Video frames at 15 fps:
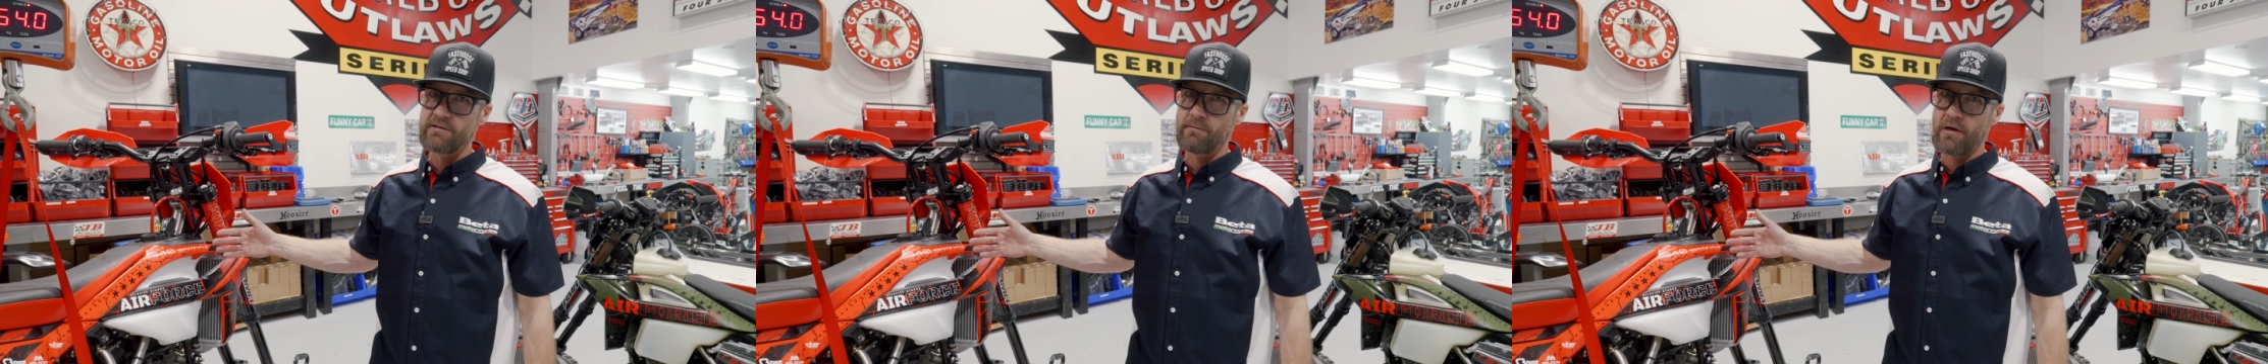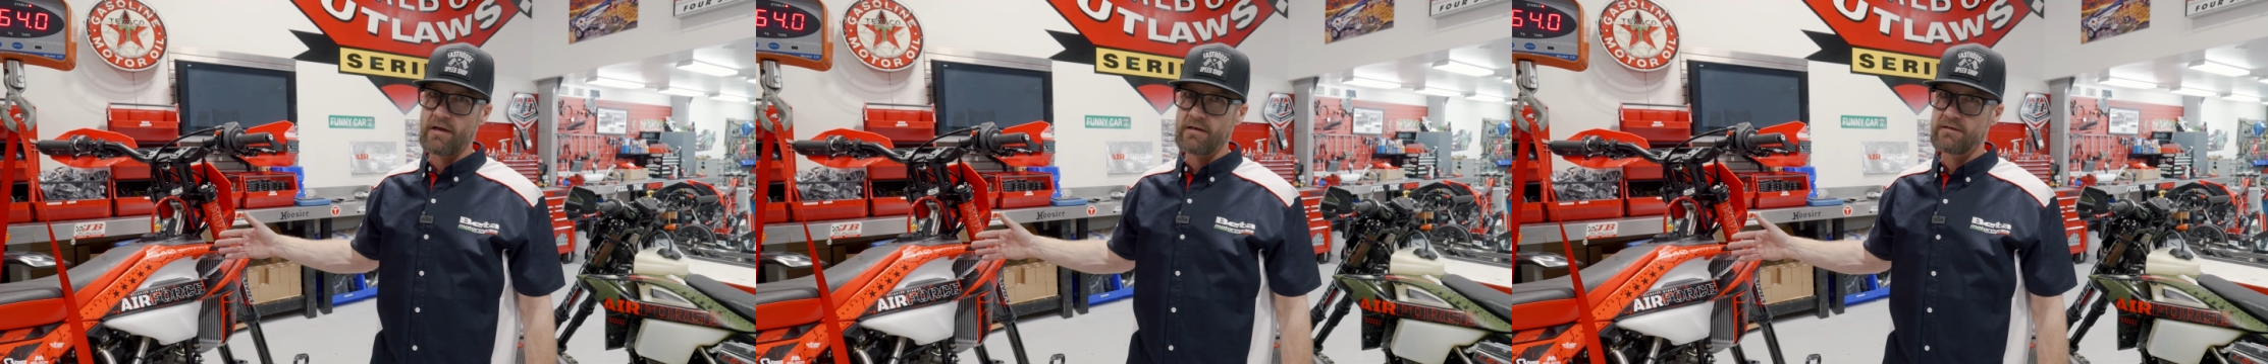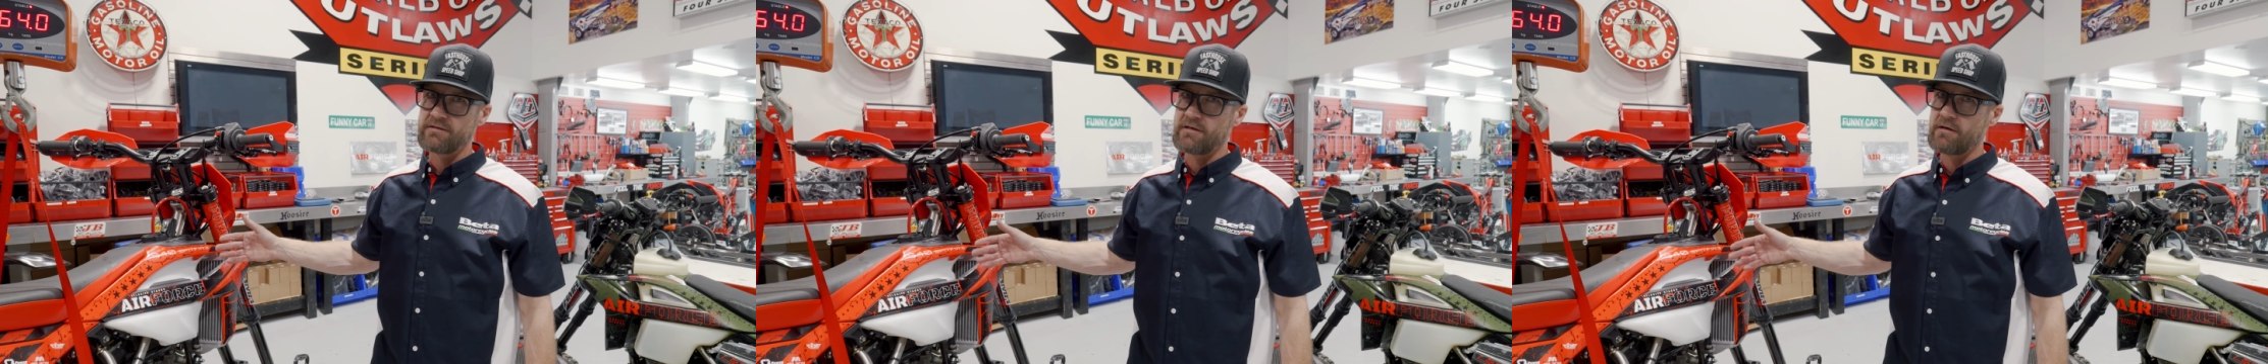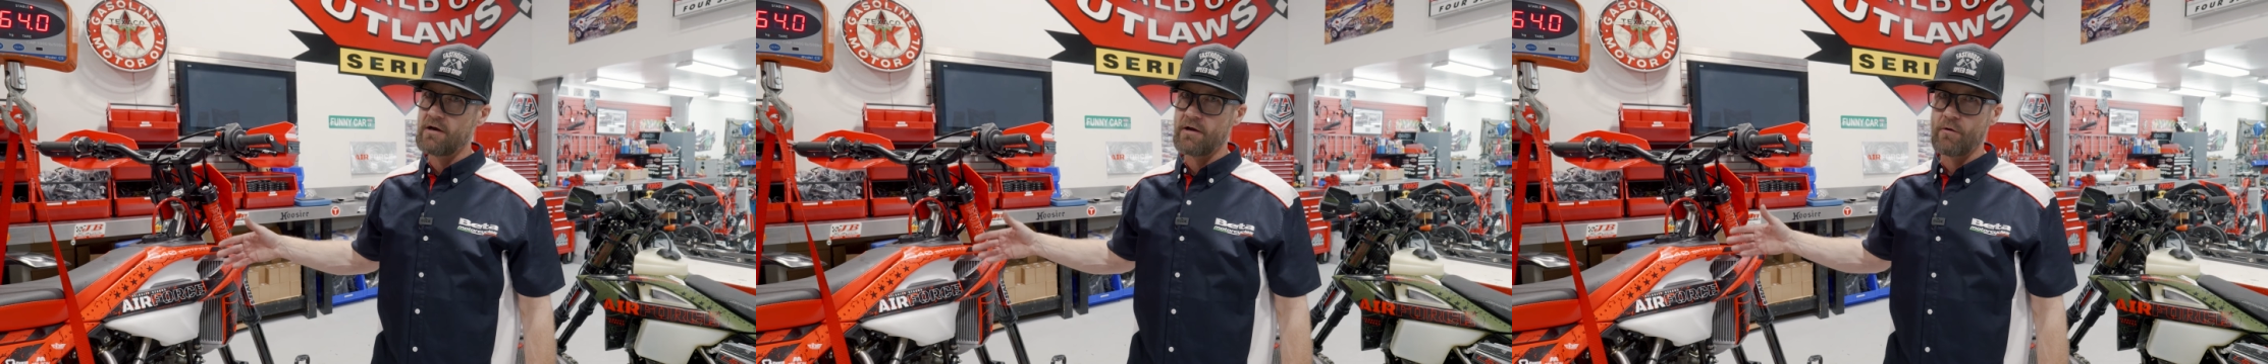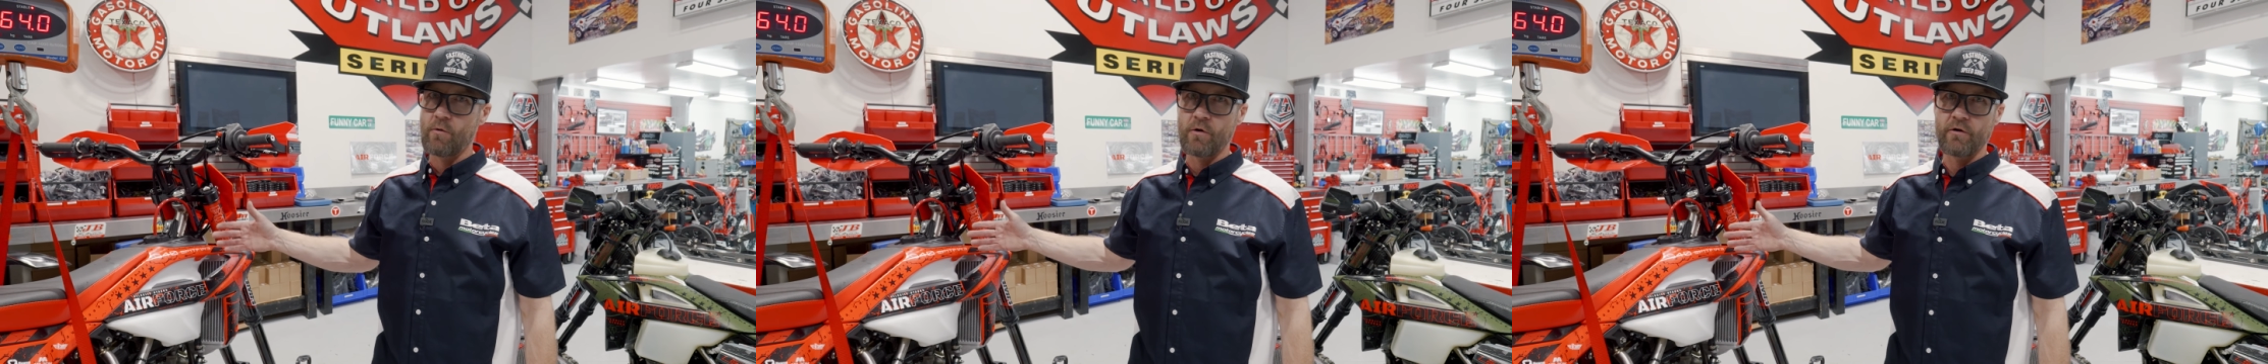bikes, you
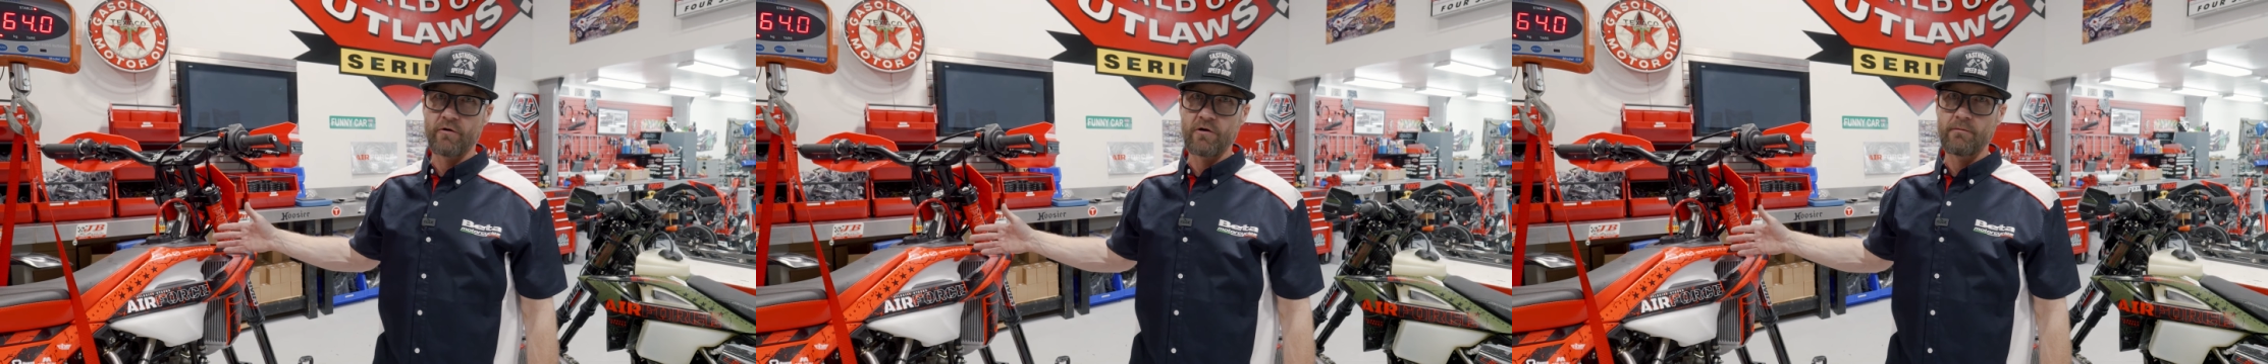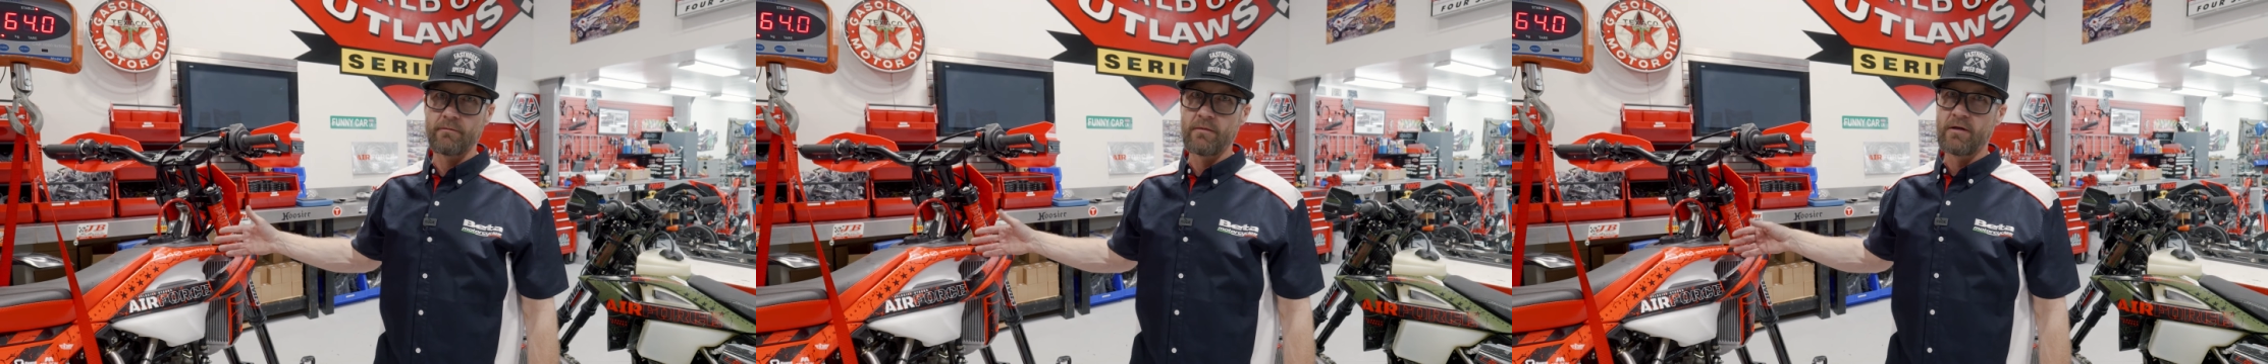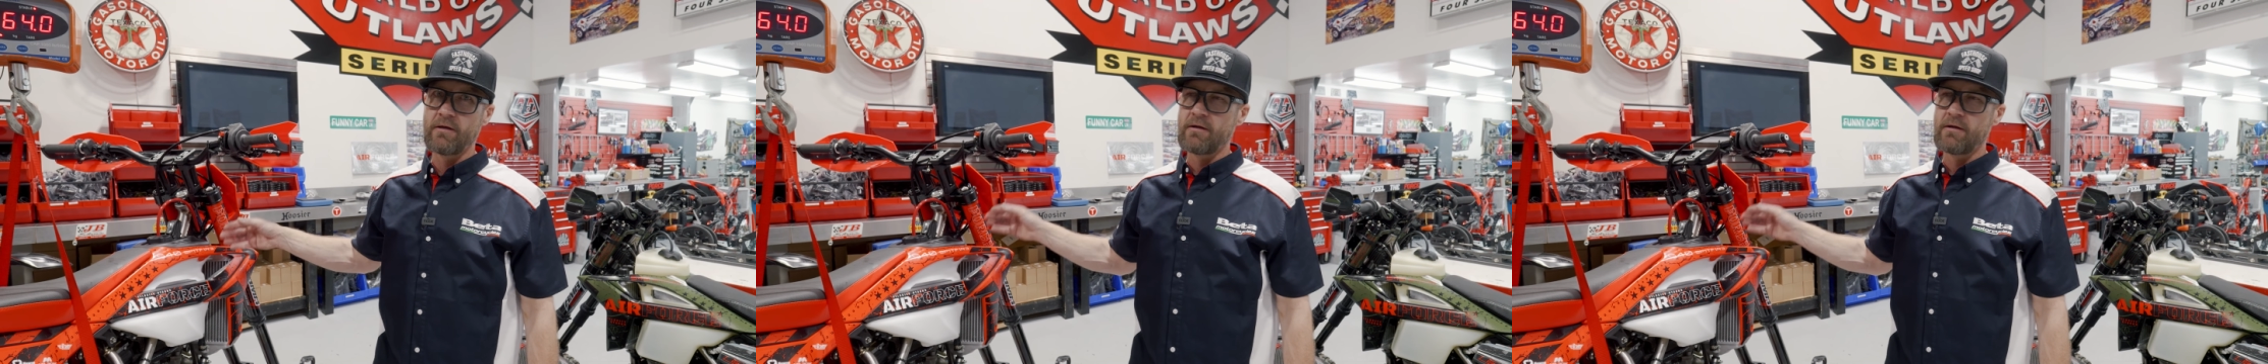got to order them.